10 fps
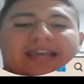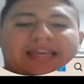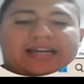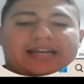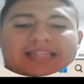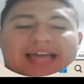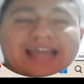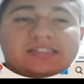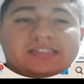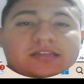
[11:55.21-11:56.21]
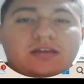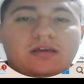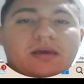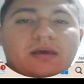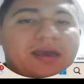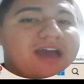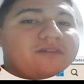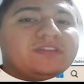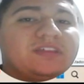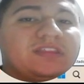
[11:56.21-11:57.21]
a class,
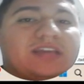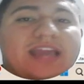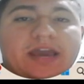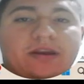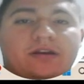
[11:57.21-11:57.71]
everything together